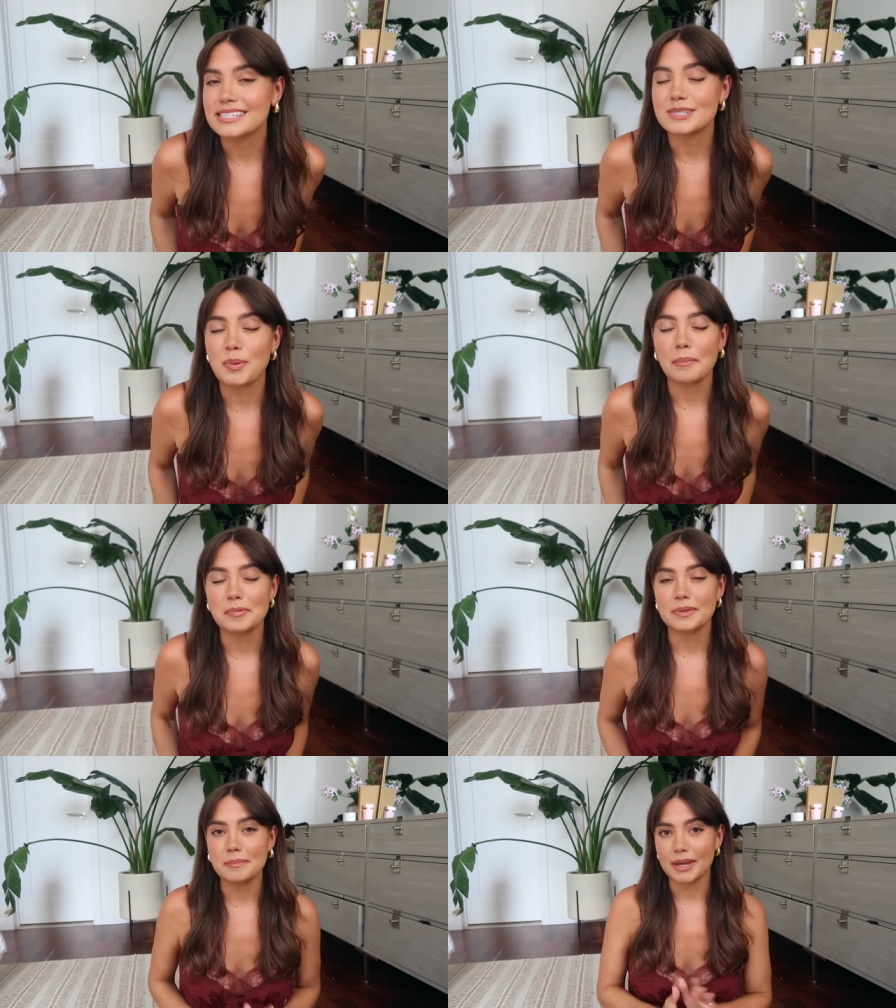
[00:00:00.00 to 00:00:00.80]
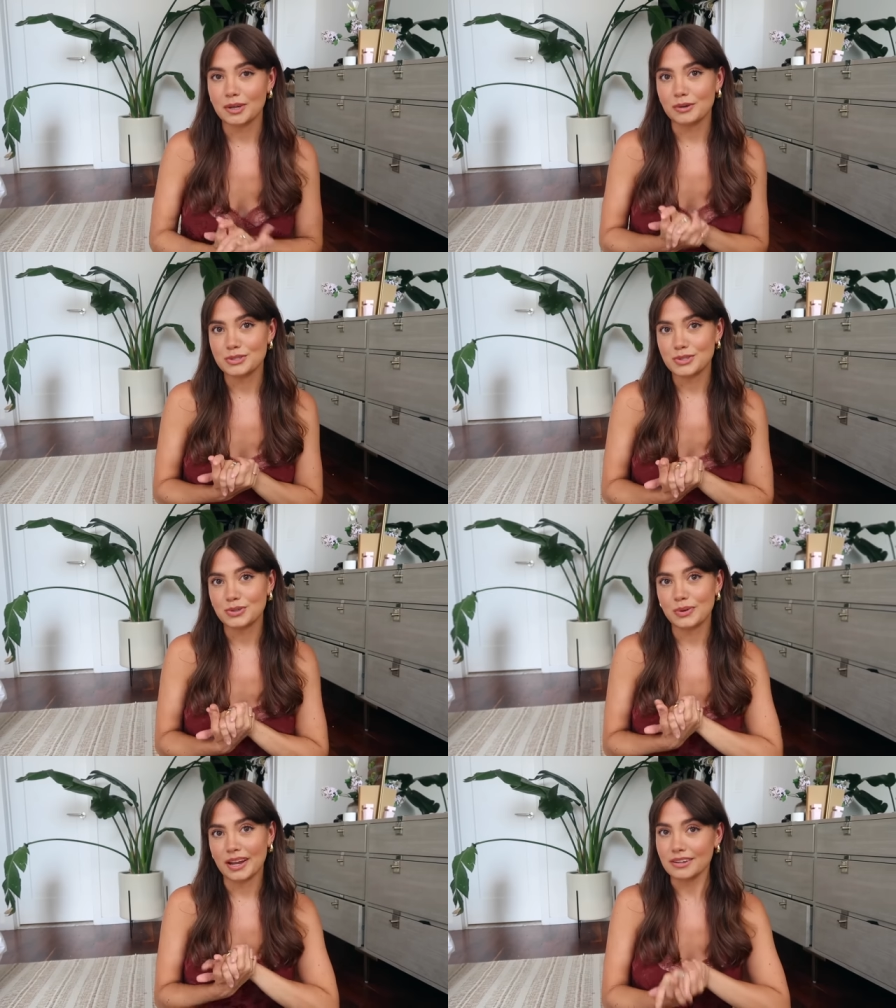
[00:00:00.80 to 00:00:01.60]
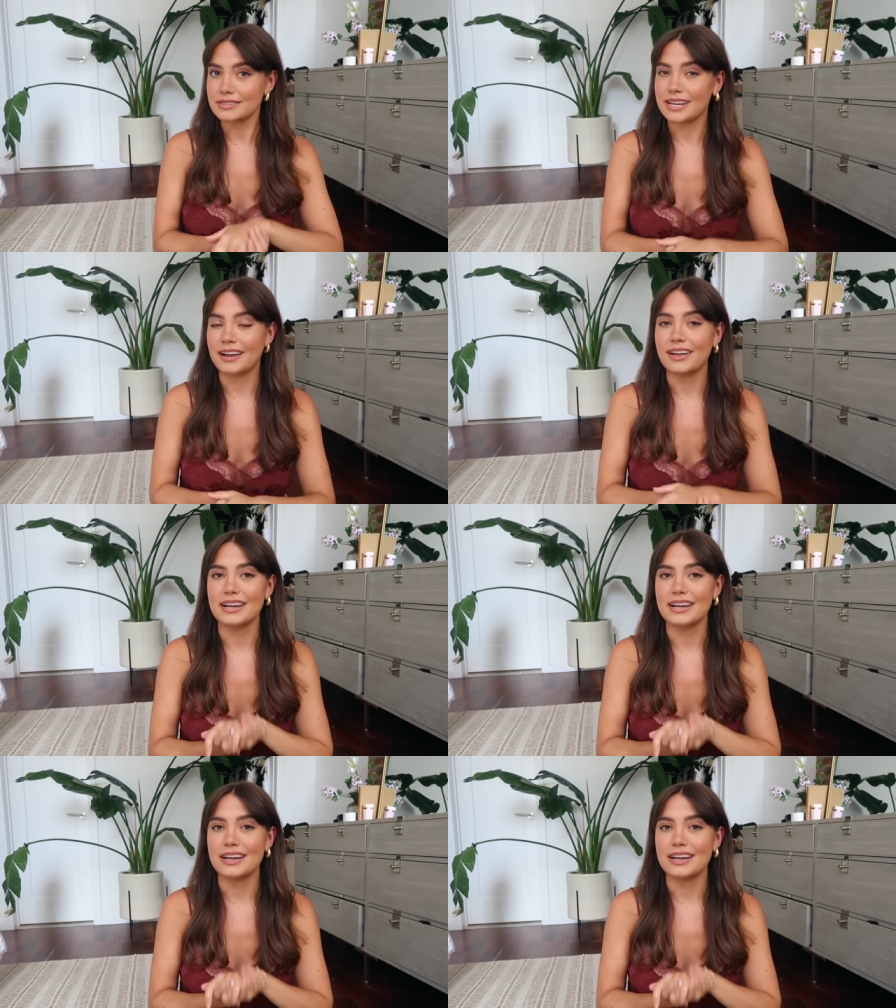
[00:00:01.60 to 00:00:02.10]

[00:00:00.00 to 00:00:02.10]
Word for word: It's probably my go-to hairstyle